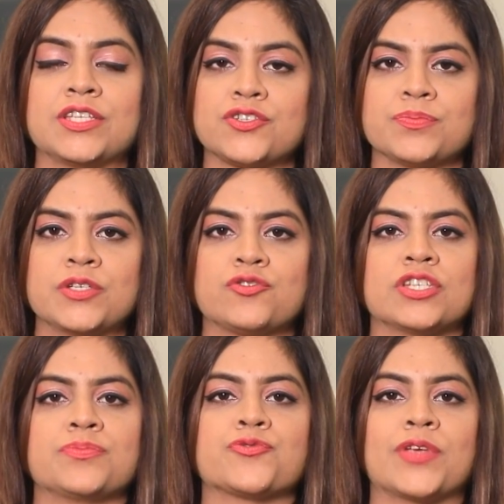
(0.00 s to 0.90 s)

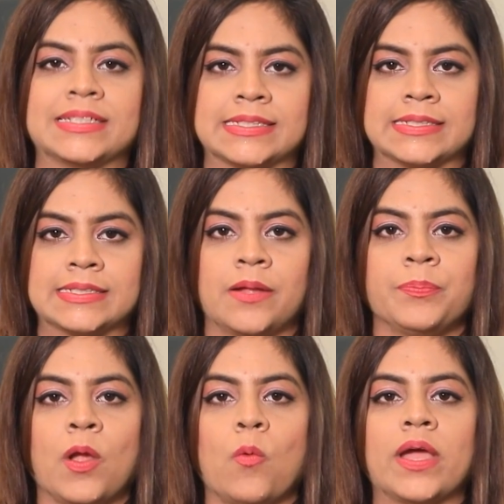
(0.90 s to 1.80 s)
distribution presence,
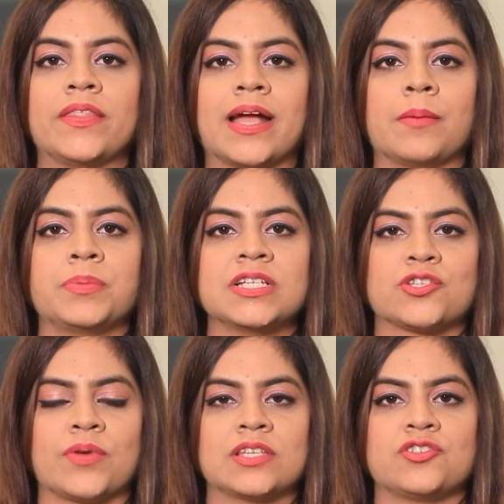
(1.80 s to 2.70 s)
where the company is
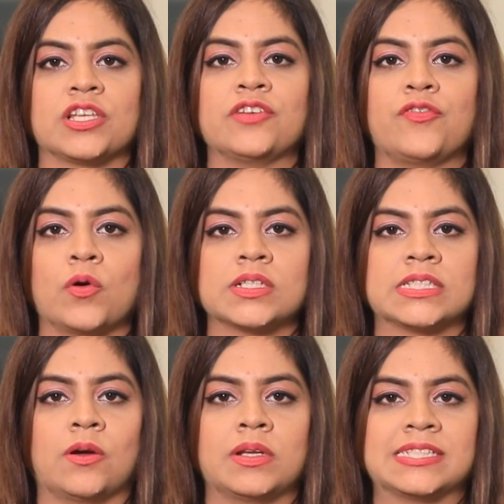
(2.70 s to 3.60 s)
strategically
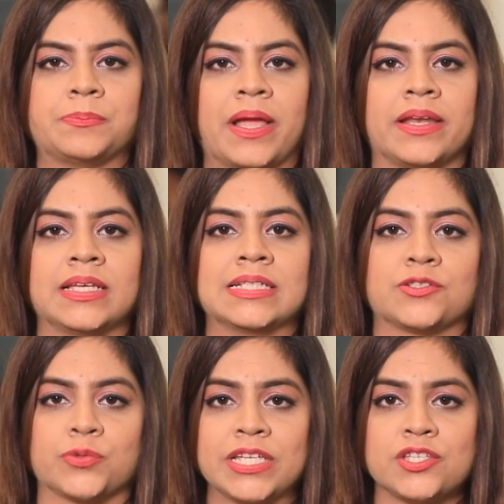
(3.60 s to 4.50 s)
focusing on expanding
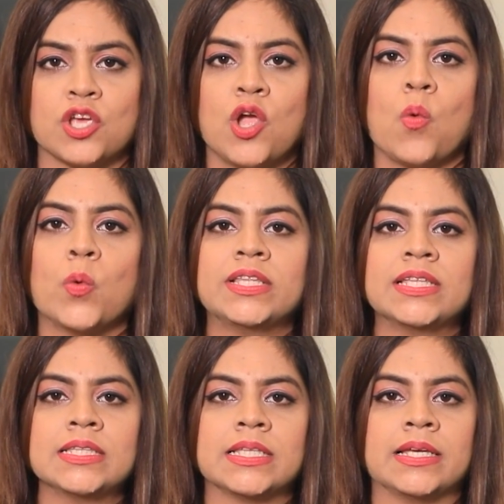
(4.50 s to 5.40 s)
its reach
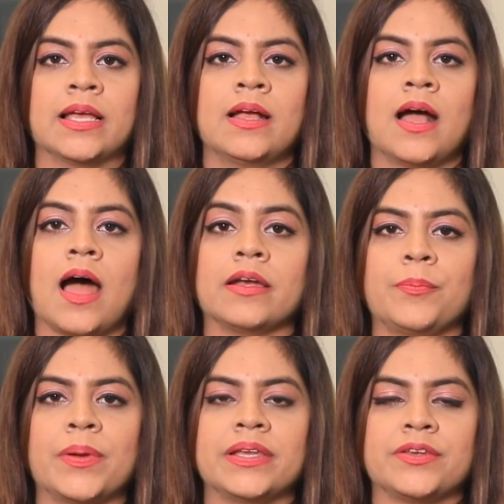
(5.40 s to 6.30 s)
within the
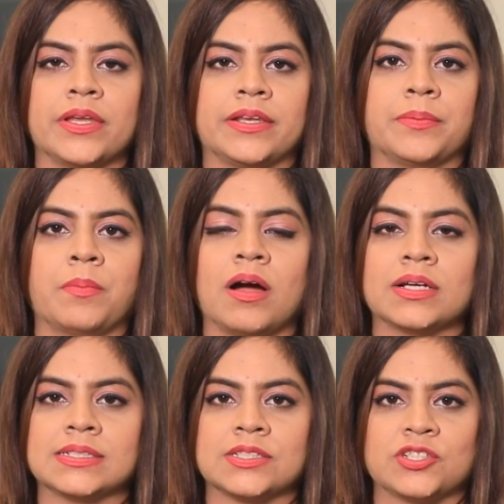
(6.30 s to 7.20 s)
under-penetrated
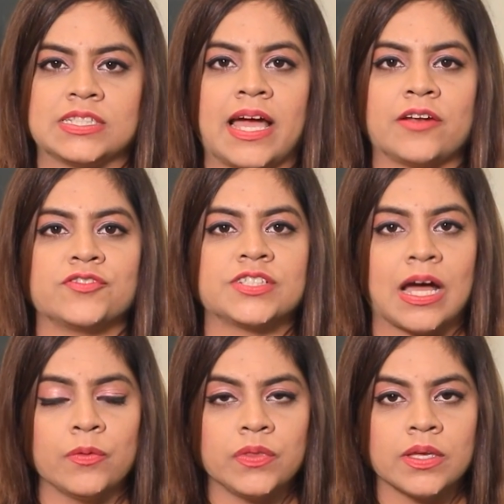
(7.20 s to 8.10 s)
markets such as that of
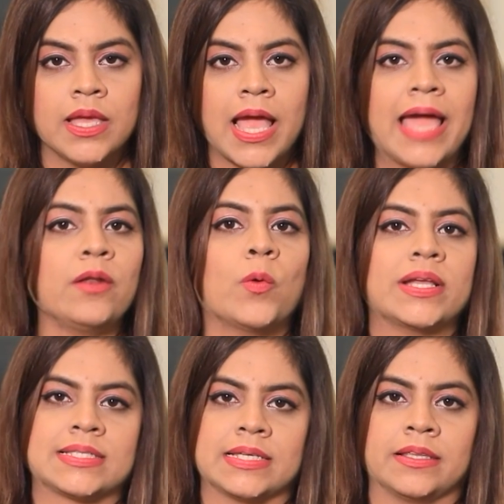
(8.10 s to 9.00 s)
South and
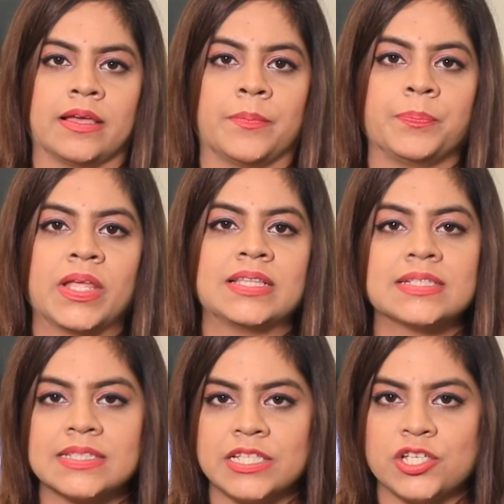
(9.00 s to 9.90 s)
West India.
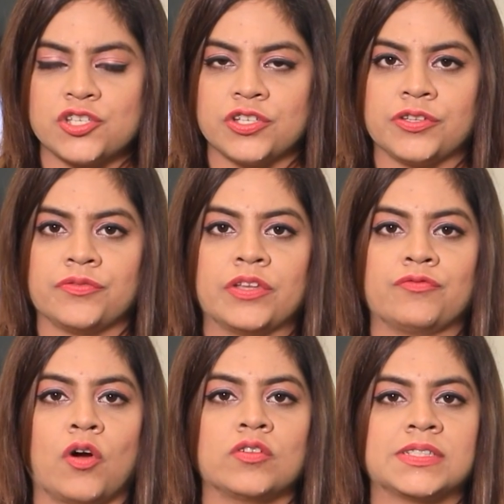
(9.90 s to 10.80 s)
This initiative
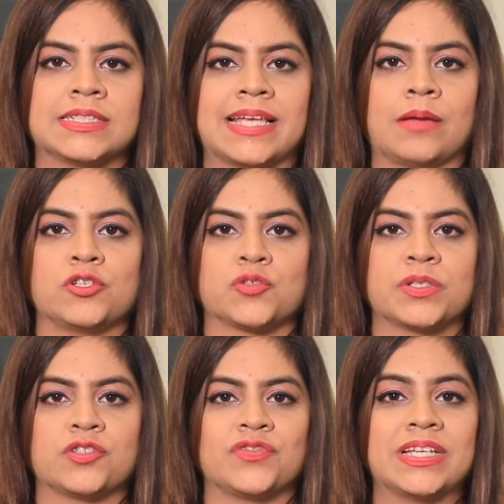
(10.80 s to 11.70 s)
involves the
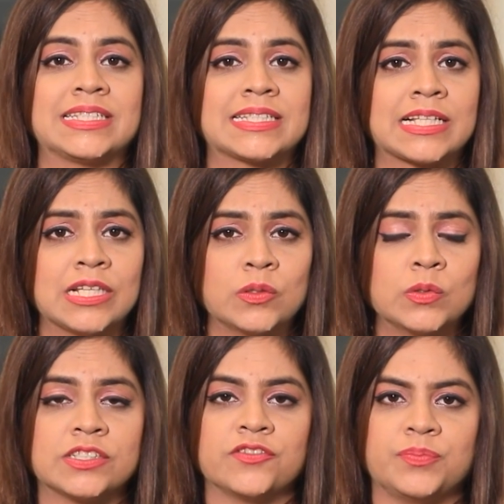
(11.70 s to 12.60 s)
establishment of
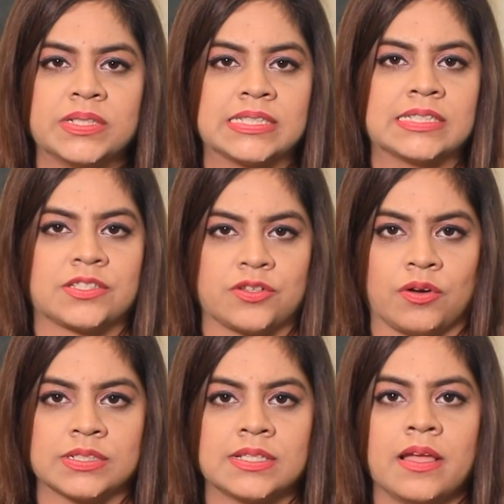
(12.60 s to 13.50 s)
exclusive business
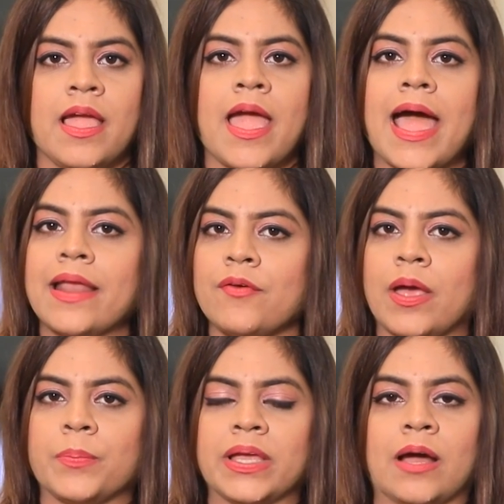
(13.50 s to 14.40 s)
stores and
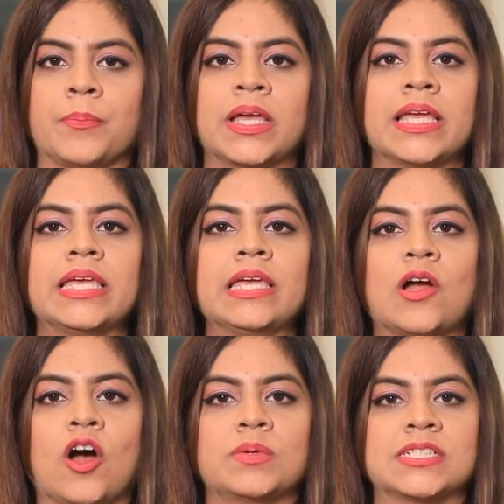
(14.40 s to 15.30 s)
ramping up
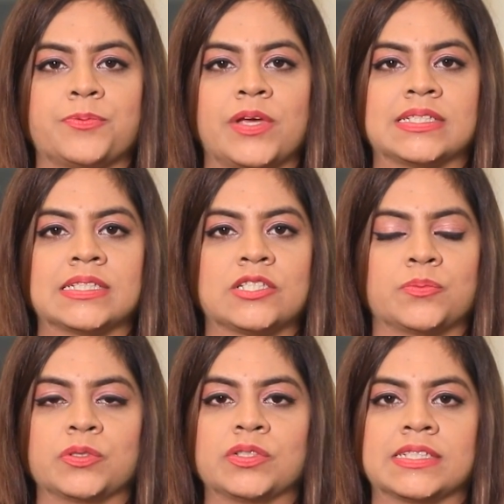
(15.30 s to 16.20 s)
e-commerce presence to
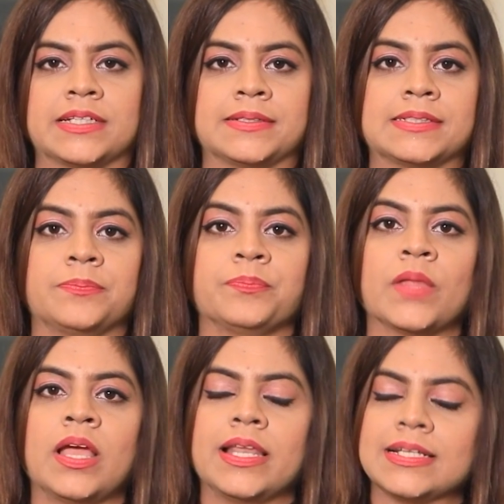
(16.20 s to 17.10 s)
boost sales.
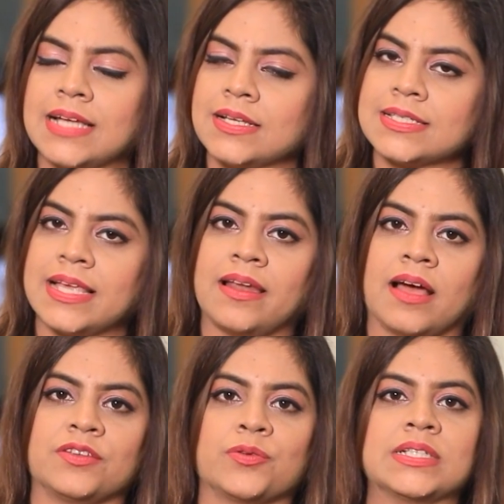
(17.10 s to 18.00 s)
Let's understand
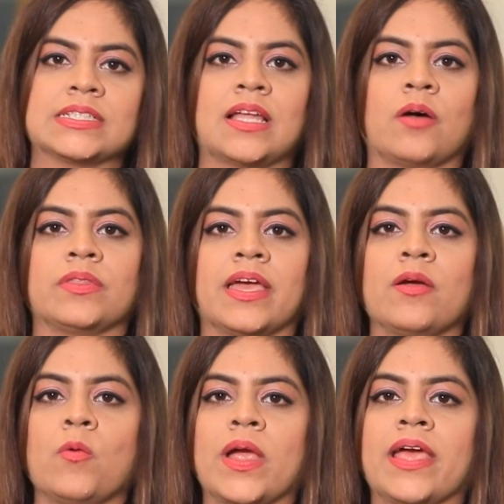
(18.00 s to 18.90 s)
another reason out
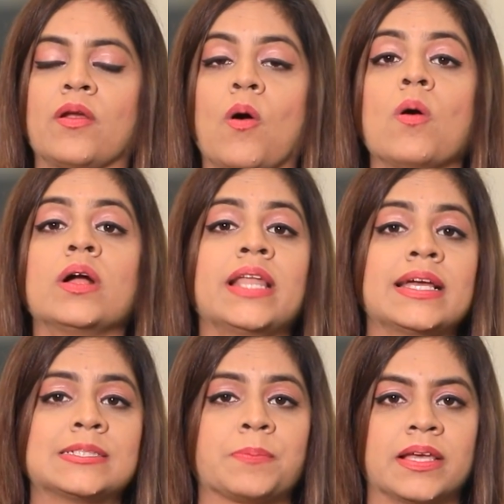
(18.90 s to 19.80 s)
there where
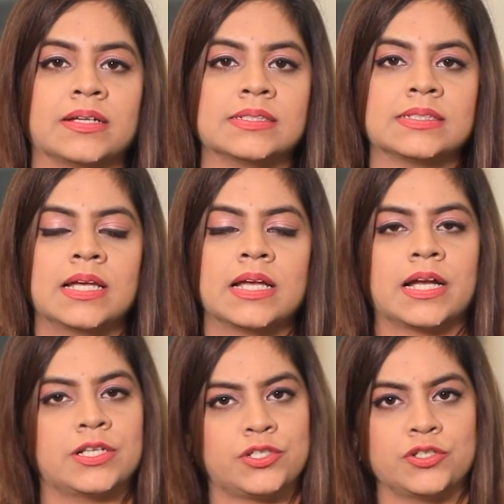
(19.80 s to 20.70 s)
organized players
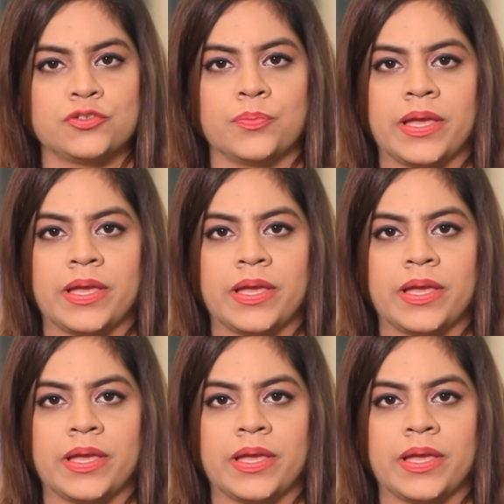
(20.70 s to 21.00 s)
continue to